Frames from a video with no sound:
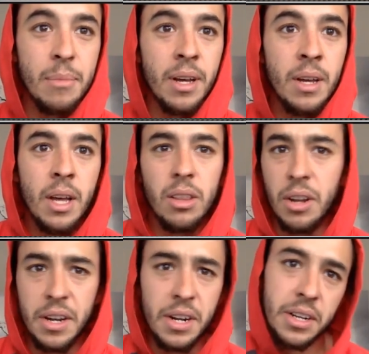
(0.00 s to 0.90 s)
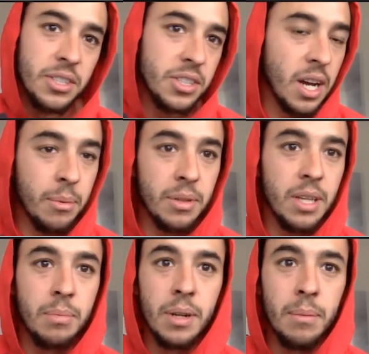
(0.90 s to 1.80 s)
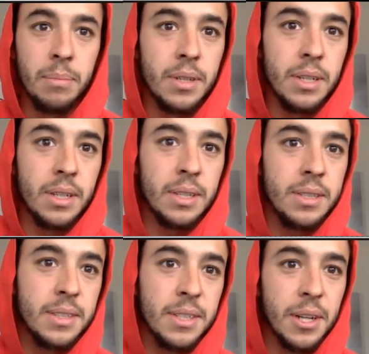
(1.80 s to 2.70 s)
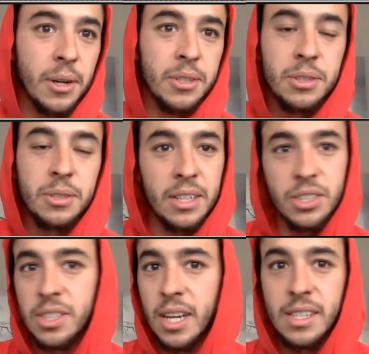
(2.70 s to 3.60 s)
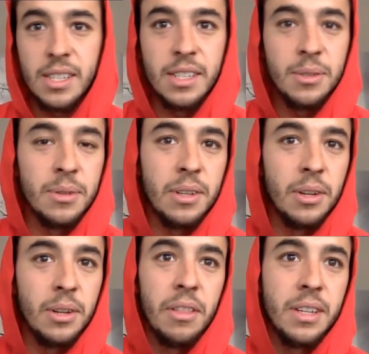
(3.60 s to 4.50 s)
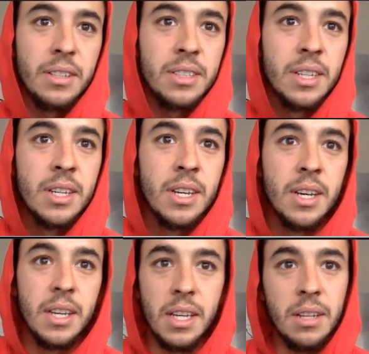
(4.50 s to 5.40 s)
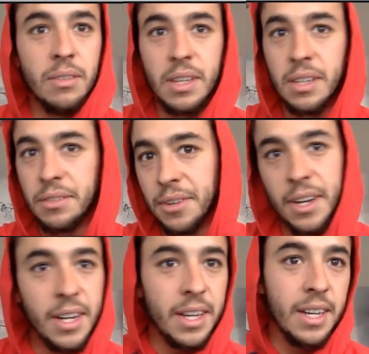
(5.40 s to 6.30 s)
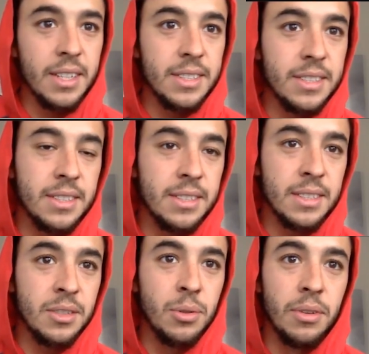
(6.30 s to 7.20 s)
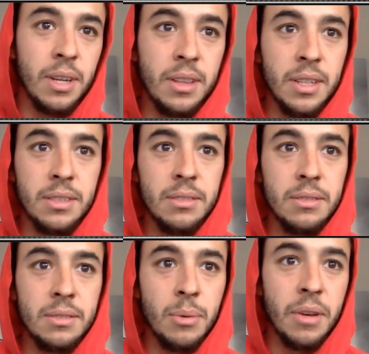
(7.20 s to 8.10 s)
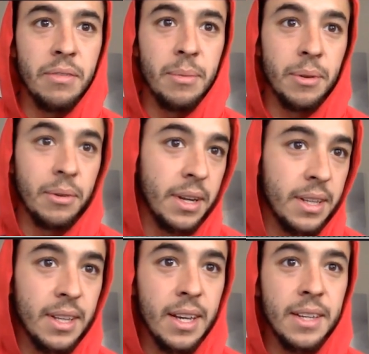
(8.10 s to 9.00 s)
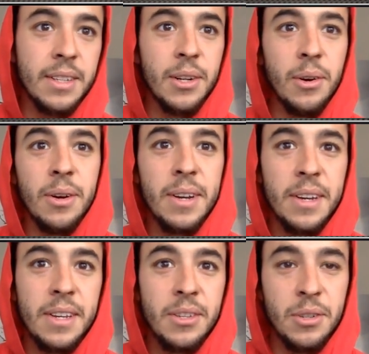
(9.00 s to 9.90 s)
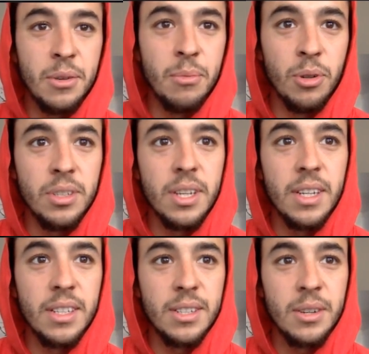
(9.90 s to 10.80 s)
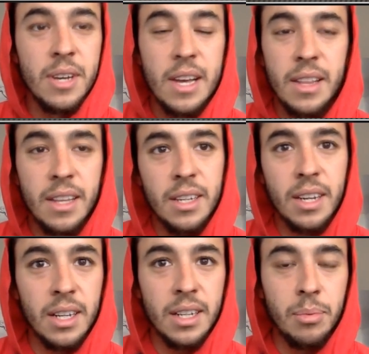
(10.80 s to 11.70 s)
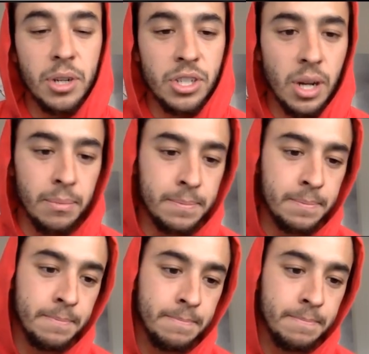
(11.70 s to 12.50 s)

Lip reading: But I thought I did a good job with keeping up to, you know, just exercising and doing little things. Eating right, I guess, and doing the right things away from the rink that, you know, you do most days. So I think I did a pretty good job.